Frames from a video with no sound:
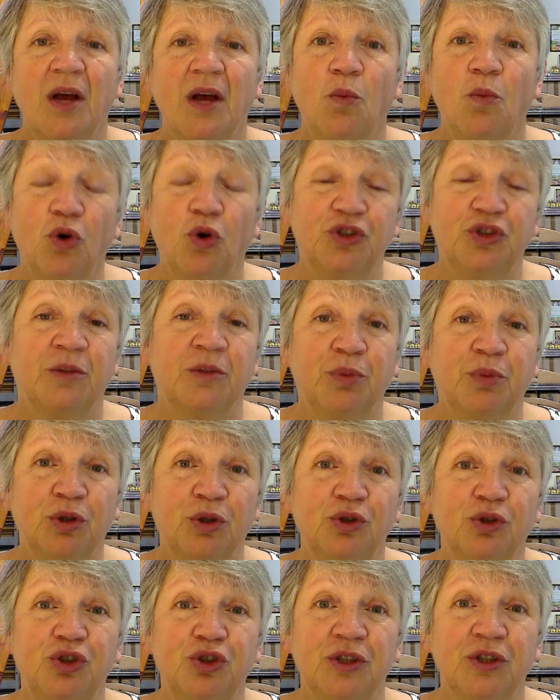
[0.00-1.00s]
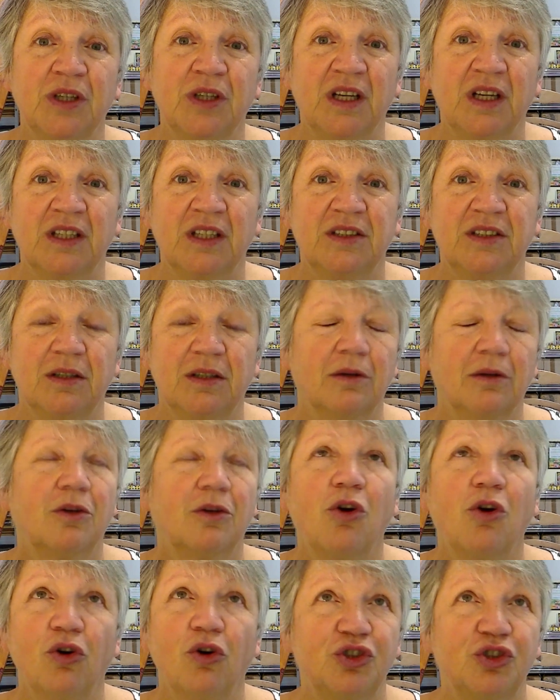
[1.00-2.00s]
water pollution is,
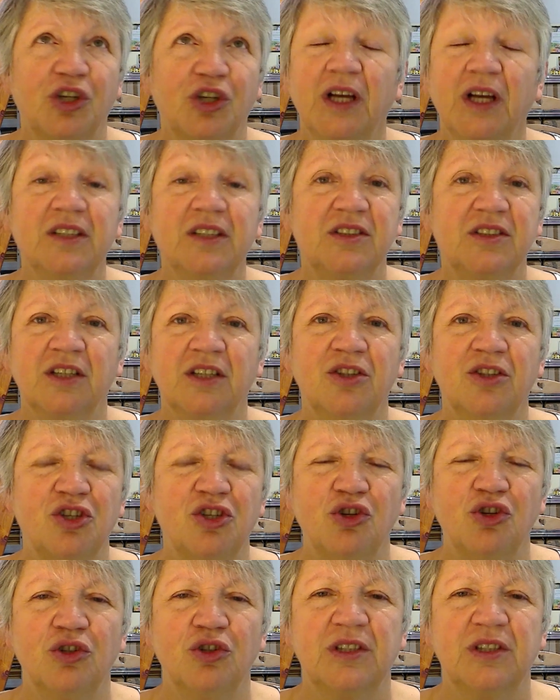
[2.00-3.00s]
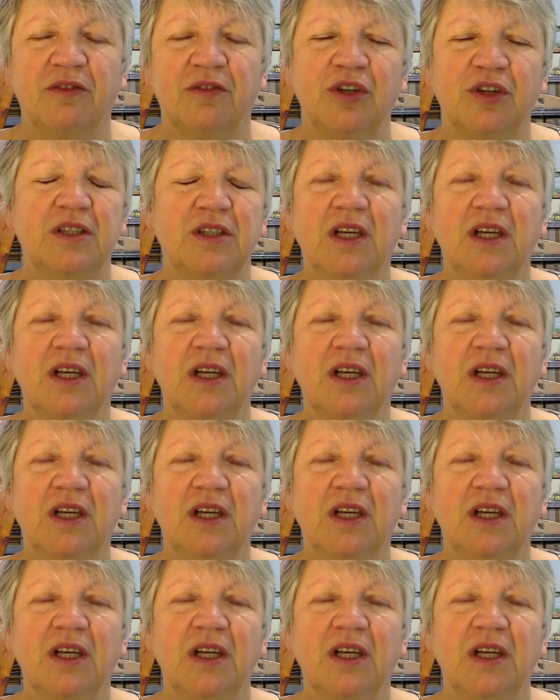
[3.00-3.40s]
gosh, it's in the news every